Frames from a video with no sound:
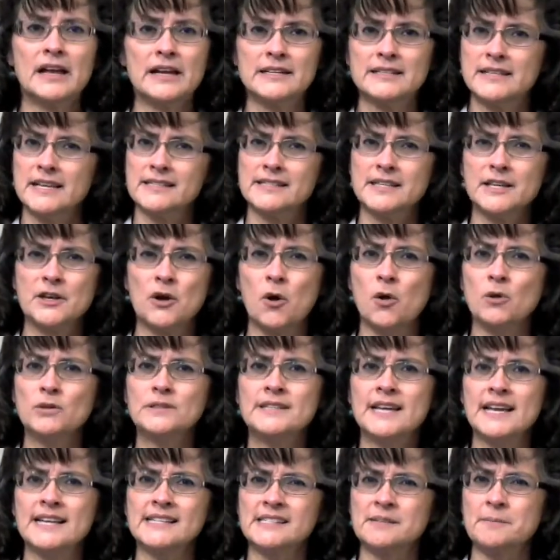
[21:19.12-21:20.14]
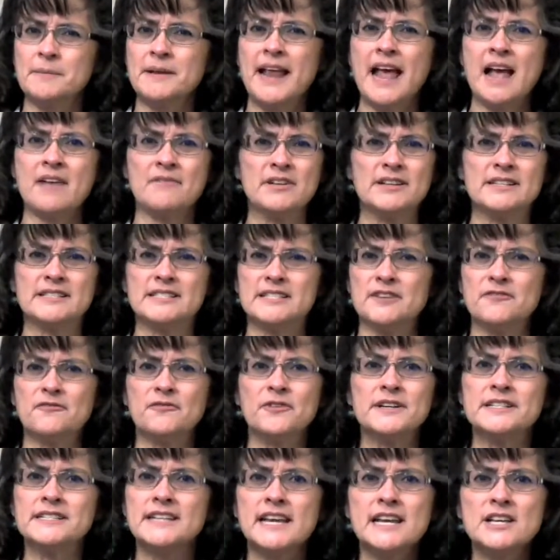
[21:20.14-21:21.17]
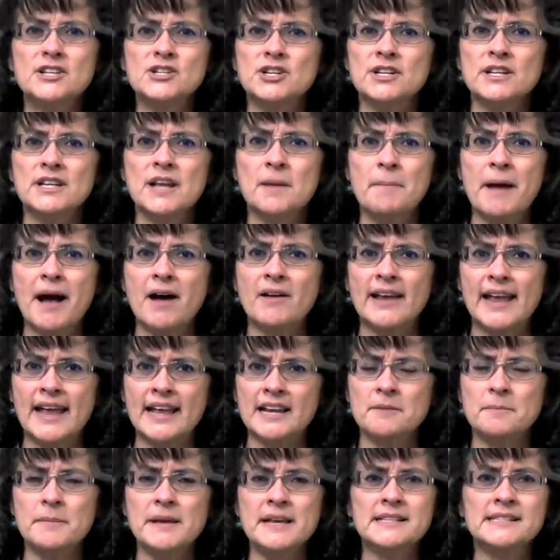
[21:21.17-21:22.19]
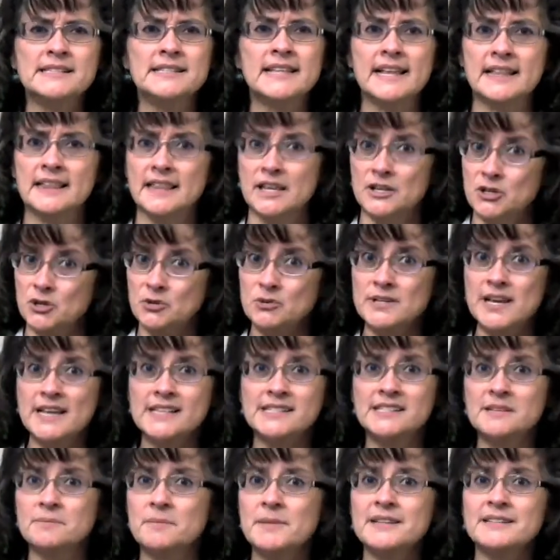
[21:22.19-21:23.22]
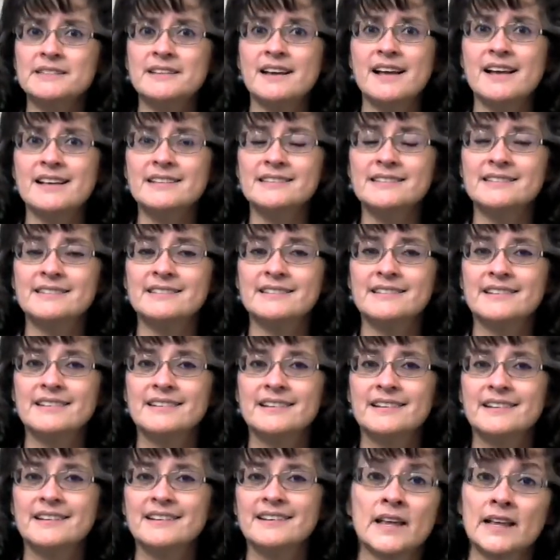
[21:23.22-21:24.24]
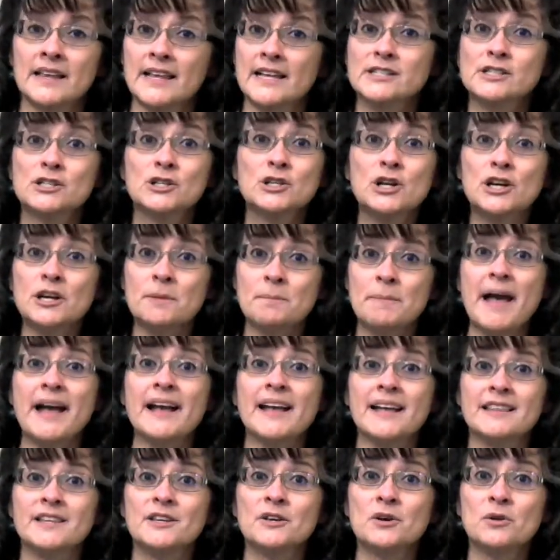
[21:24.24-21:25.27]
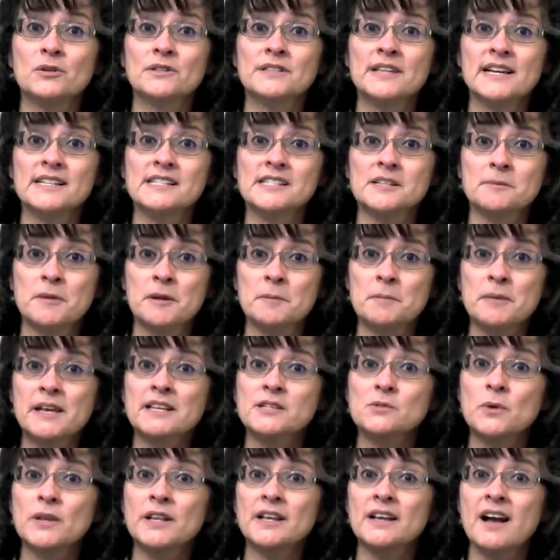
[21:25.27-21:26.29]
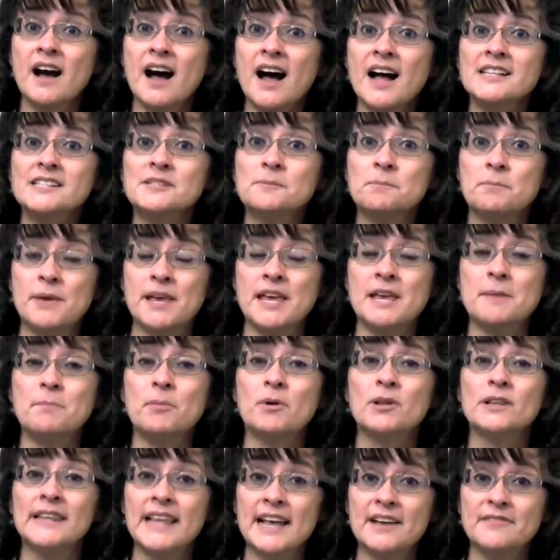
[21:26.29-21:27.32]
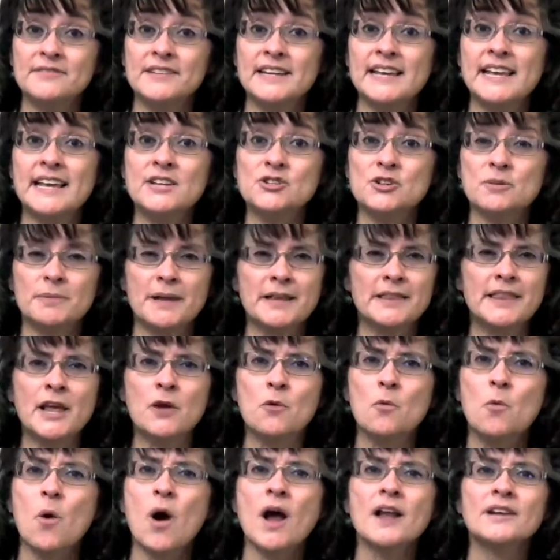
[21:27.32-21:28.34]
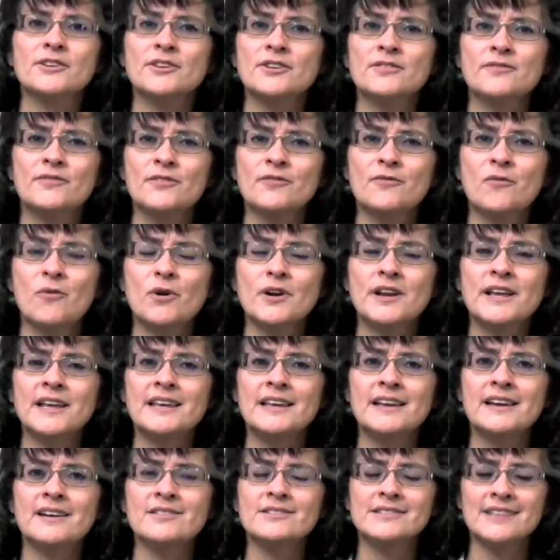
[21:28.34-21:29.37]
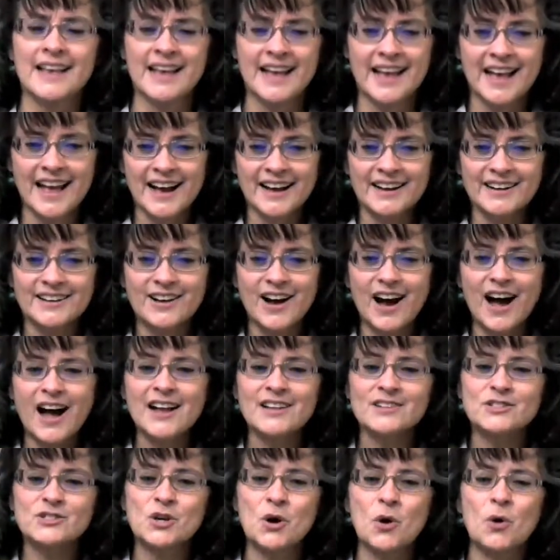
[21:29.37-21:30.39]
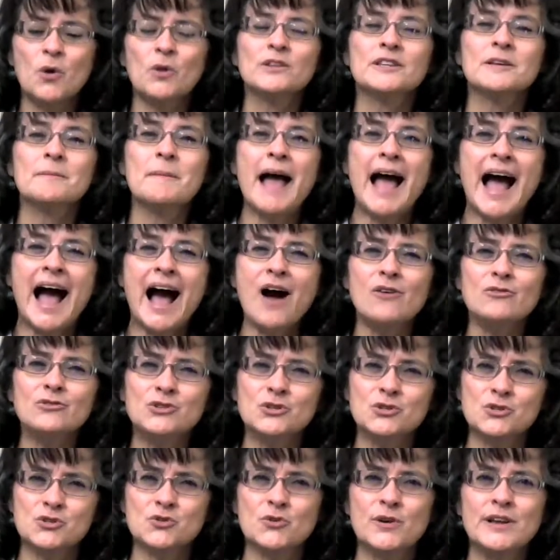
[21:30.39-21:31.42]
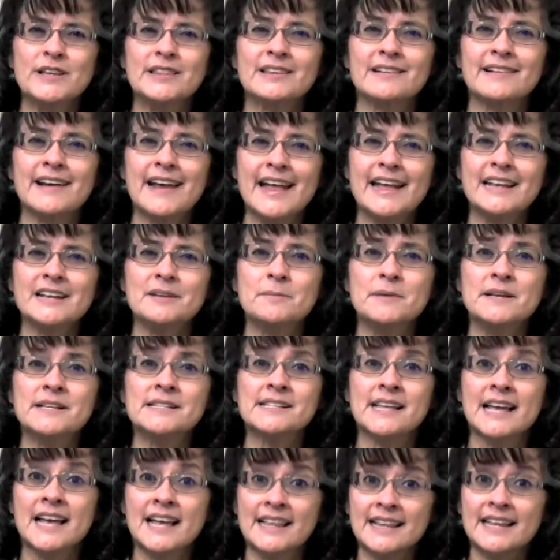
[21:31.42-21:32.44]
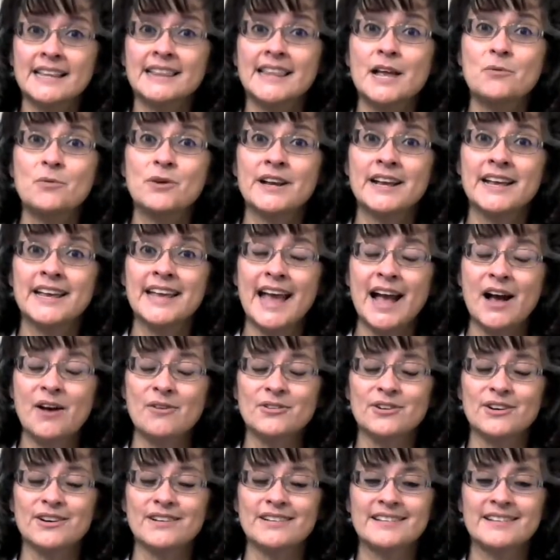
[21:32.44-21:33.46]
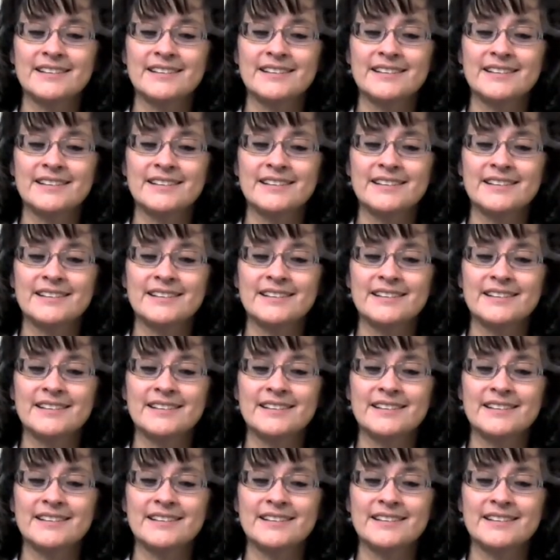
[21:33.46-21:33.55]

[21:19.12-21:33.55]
Does the Old Testament have a different teaching about enemies than the New Testament does? Let's look back at the Old Testament because when God's people left Egypt and they wandered for 40 years, God told them how to treat their enemies that they would encounter.